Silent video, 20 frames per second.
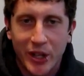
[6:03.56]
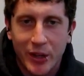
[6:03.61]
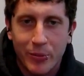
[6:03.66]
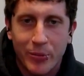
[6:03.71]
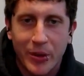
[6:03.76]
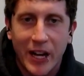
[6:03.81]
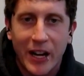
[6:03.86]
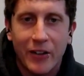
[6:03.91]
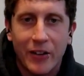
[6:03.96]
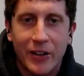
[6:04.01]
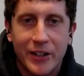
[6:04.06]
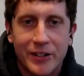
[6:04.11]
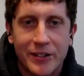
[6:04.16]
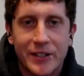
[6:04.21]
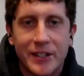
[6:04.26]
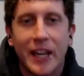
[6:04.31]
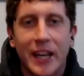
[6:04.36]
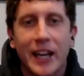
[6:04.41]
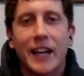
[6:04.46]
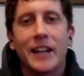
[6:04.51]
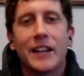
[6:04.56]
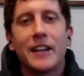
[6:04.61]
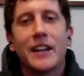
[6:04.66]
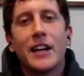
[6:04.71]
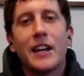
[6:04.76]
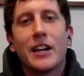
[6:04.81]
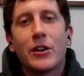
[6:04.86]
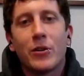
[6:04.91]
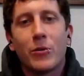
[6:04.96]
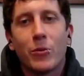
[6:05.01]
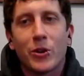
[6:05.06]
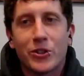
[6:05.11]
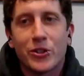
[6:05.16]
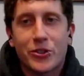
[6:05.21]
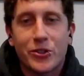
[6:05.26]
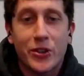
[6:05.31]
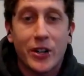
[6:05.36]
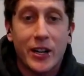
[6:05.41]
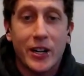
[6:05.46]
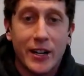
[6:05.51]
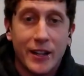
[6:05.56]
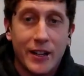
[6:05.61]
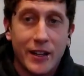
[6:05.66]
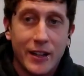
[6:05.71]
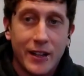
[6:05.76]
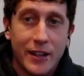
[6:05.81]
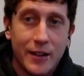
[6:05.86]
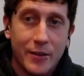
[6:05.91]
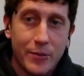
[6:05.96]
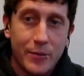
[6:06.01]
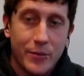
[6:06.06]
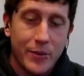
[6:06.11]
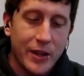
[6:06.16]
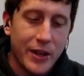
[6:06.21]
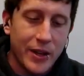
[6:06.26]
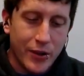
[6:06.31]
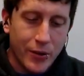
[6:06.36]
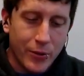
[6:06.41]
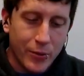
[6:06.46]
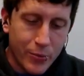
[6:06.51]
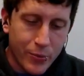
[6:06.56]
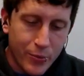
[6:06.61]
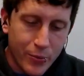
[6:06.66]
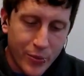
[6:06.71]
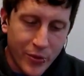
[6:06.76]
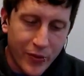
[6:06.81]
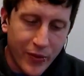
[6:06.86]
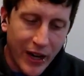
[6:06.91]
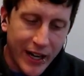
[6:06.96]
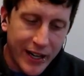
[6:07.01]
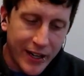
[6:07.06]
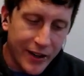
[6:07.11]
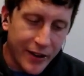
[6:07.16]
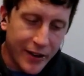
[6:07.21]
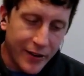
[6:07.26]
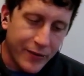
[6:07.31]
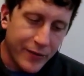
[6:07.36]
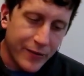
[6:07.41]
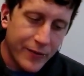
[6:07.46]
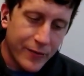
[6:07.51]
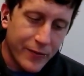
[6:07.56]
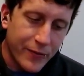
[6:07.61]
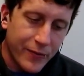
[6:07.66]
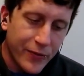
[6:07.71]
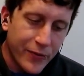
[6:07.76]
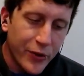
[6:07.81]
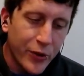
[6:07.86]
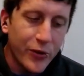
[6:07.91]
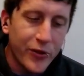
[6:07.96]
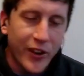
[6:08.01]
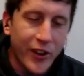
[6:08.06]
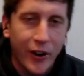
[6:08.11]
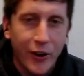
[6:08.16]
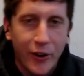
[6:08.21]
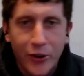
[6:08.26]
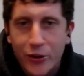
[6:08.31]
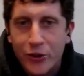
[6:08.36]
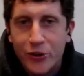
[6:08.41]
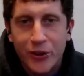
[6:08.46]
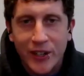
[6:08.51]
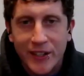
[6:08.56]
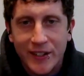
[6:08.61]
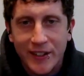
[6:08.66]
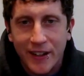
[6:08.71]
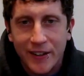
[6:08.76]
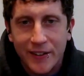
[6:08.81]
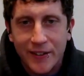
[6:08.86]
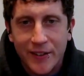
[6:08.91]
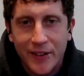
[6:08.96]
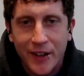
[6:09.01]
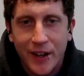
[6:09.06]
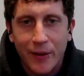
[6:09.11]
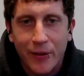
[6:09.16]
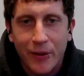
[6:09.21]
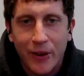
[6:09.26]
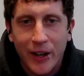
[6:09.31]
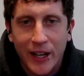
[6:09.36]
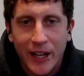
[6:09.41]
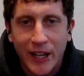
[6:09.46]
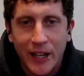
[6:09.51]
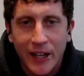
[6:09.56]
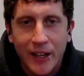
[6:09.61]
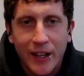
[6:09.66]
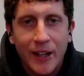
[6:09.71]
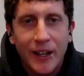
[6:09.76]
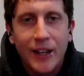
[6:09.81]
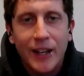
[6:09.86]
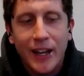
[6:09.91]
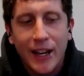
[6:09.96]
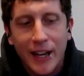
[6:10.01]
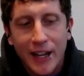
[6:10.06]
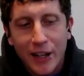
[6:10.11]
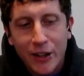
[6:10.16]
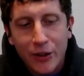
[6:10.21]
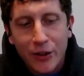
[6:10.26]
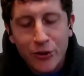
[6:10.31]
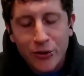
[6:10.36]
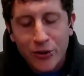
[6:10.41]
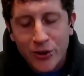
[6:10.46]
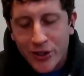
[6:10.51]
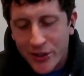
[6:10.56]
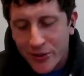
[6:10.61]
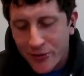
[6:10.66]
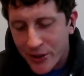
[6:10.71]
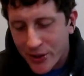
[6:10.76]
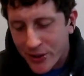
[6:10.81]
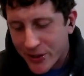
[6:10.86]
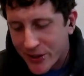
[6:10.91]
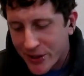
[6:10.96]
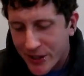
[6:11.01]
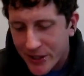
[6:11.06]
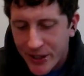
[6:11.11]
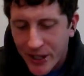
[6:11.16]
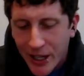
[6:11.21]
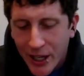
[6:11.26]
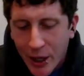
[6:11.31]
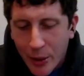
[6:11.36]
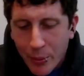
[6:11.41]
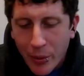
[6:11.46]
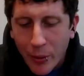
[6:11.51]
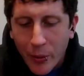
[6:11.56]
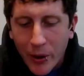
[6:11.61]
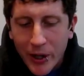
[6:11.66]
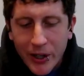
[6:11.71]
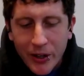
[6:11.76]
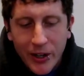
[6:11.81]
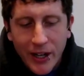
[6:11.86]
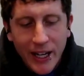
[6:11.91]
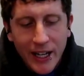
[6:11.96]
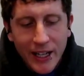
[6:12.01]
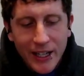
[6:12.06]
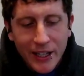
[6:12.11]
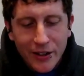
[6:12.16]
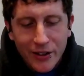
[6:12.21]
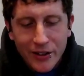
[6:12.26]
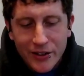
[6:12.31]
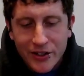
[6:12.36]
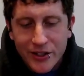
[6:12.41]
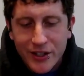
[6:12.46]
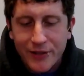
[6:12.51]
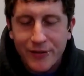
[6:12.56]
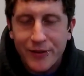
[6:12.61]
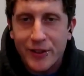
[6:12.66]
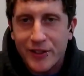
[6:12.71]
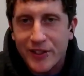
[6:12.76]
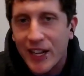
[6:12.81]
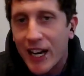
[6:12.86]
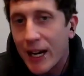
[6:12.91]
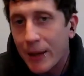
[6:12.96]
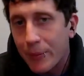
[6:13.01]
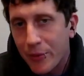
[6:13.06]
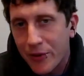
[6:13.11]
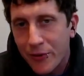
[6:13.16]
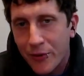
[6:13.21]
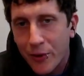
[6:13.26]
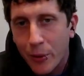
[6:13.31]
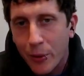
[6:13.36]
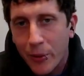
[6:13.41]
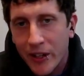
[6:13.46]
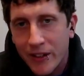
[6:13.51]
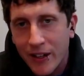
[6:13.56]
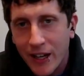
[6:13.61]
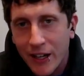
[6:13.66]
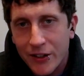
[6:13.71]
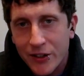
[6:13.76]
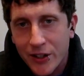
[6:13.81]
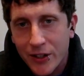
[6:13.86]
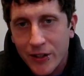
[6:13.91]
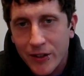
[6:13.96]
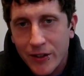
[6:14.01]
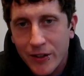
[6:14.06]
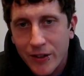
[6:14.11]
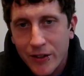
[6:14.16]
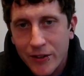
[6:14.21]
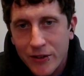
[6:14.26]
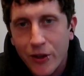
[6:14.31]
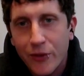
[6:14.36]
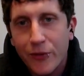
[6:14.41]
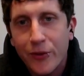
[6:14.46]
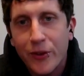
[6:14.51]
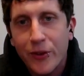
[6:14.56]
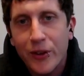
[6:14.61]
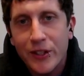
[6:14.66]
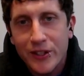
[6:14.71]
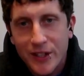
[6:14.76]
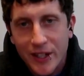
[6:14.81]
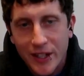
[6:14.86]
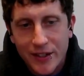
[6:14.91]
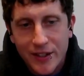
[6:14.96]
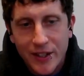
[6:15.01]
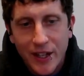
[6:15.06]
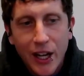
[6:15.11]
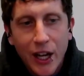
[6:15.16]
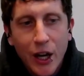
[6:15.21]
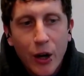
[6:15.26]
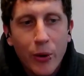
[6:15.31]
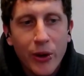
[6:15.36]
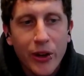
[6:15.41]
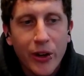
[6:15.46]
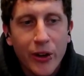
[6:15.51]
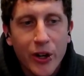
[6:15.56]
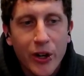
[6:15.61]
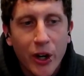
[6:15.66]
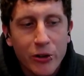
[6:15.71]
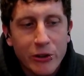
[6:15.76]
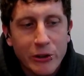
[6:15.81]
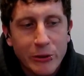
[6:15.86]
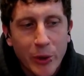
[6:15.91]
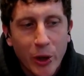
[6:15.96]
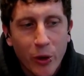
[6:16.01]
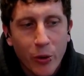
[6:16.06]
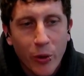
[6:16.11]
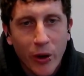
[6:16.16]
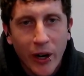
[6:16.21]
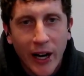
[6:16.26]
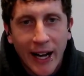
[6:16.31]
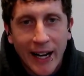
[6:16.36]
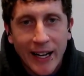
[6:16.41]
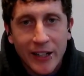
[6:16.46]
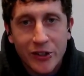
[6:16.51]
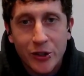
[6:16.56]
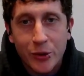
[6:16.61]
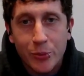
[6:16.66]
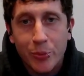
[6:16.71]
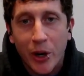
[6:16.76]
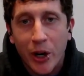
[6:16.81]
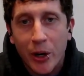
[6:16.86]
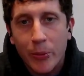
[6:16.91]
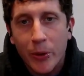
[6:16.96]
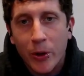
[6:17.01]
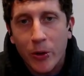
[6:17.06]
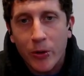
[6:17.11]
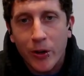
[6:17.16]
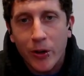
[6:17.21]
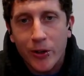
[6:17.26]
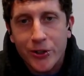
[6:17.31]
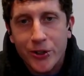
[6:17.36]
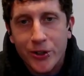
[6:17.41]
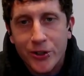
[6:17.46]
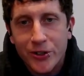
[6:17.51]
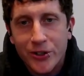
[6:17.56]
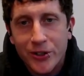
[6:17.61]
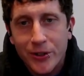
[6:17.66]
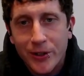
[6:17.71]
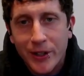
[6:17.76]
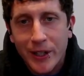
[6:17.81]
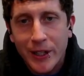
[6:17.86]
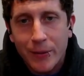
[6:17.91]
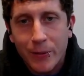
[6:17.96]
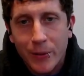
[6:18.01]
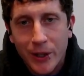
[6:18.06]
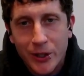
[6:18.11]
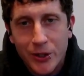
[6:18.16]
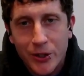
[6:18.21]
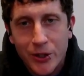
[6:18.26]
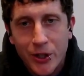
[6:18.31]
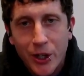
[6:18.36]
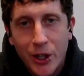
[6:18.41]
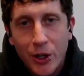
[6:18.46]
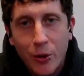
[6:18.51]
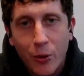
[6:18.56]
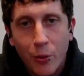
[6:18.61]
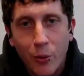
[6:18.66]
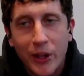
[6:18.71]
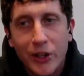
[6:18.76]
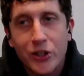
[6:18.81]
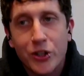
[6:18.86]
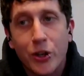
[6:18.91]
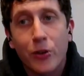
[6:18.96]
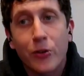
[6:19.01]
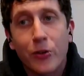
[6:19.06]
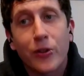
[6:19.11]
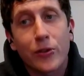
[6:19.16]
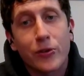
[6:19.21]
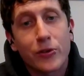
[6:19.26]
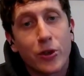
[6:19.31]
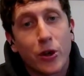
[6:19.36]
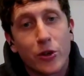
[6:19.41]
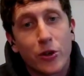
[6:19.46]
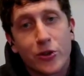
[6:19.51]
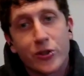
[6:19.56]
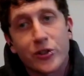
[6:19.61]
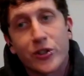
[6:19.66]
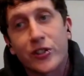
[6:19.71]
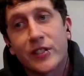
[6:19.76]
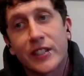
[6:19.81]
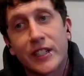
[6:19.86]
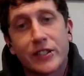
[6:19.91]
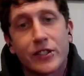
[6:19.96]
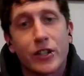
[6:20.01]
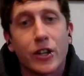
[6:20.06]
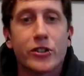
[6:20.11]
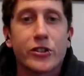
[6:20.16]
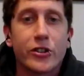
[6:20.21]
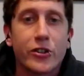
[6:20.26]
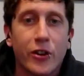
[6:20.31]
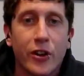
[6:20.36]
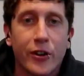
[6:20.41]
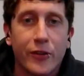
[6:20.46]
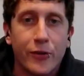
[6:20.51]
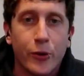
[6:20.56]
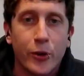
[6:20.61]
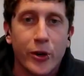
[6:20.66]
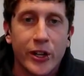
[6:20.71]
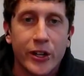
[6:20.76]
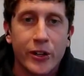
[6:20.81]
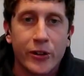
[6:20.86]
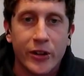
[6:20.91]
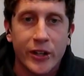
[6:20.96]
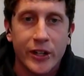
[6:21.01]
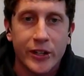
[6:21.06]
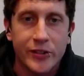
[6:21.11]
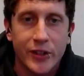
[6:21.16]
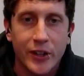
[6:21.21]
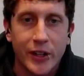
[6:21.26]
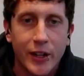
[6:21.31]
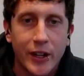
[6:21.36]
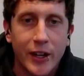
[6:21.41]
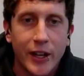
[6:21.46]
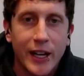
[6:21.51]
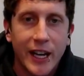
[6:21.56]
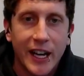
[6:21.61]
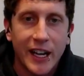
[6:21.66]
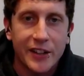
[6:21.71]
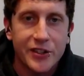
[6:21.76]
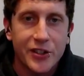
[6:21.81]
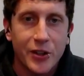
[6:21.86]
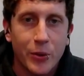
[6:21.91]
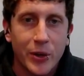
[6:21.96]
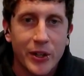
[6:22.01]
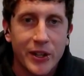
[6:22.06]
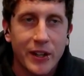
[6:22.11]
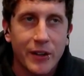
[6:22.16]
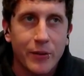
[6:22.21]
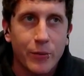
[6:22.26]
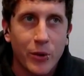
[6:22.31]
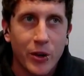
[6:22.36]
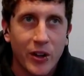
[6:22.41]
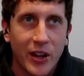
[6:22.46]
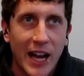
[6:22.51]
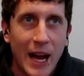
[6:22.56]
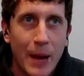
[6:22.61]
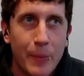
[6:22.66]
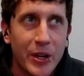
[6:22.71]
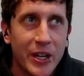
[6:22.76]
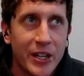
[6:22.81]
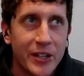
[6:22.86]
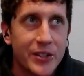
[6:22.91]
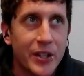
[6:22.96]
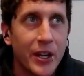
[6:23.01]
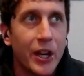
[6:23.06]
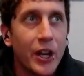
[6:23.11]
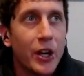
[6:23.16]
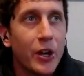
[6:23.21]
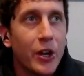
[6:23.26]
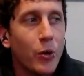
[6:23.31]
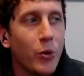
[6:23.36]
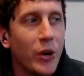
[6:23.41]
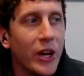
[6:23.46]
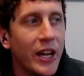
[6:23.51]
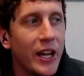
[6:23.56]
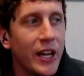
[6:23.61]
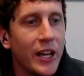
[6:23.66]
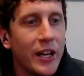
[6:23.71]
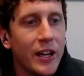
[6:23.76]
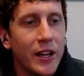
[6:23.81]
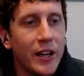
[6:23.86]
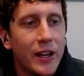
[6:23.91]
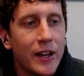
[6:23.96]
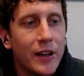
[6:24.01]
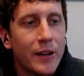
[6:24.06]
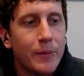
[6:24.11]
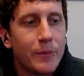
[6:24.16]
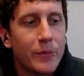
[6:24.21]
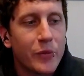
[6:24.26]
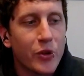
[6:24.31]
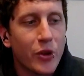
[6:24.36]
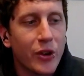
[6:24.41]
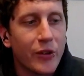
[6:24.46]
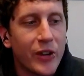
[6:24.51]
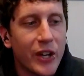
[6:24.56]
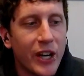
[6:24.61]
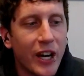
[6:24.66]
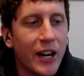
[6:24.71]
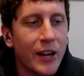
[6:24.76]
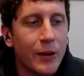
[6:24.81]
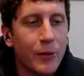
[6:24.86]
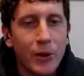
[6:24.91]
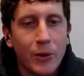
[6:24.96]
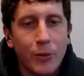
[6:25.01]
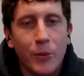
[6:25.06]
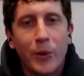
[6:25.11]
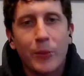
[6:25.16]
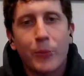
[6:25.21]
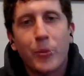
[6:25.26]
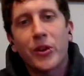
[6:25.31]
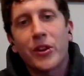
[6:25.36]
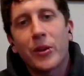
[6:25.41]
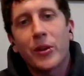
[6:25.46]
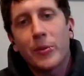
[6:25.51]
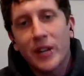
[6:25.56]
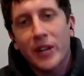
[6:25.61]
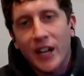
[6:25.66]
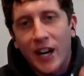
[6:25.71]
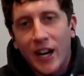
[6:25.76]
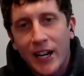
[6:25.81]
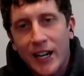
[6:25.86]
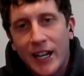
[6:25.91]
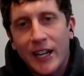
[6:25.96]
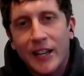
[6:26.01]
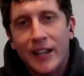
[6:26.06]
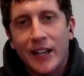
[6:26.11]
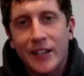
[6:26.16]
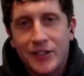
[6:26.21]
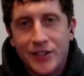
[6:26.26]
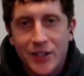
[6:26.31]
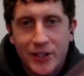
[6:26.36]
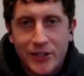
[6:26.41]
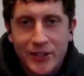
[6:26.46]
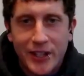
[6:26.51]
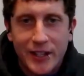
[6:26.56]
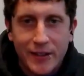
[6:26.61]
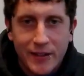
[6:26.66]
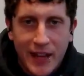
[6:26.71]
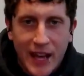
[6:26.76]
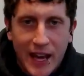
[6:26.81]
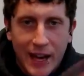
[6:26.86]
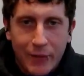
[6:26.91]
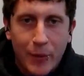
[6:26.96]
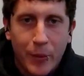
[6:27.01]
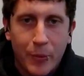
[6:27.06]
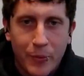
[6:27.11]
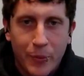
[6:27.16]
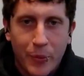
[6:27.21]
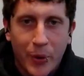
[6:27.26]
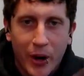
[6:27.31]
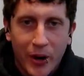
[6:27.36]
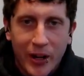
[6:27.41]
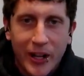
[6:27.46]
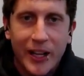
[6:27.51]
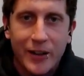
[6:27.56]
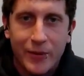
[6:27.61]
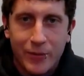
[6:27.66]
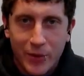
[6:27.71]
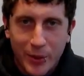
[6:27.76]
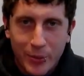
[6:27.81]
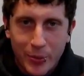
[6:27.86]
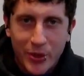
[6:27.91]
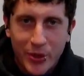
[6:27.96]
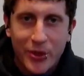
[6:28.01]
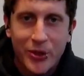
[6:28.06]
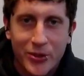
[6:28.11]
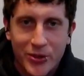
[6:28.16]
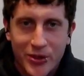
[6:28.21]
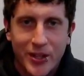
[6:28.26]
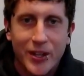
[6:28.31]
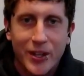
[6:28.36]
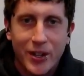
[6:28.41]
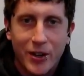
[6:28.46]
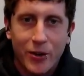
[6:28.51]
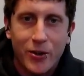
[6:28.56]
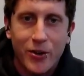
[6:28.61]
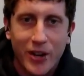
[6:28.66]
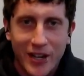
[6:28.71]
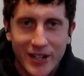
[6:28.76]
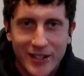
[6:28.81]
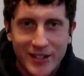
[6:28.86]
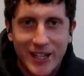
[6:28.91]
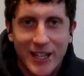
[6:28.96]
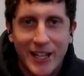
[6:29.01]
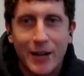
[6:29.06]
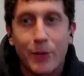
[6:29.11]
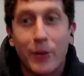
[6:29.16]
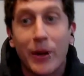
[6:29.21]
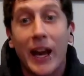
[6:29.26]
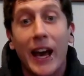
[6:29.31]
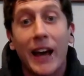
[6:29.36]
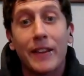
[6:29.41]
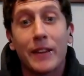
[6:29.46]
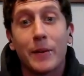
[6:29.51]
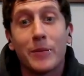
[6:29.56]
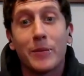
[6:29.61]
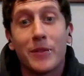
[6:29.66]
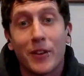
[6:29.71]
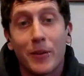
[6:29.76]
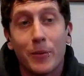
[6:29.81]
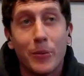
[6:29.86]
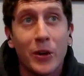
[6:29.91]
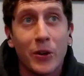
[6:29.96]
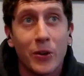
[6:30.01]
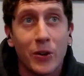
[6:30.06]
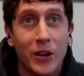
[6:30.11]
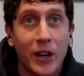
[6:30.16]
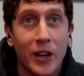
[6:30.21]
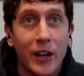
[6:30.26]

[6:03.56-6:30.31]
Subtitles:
and balanced. And we're just trying to, you know, provide enough foods that are nutrient dense to cover any nutrient deficiencies. But what you're getting there is different types of fermentation. Mm-hmm. So for instance, with our goat's milk, we're adding two buttermilk cultures to it, which we chose those cultures because they start to grow at 40 degrees. Mm-hmm. And so what'll happen is we put them into honey. They start to have a party and reproduce and go crazy. And then we add them to the milk.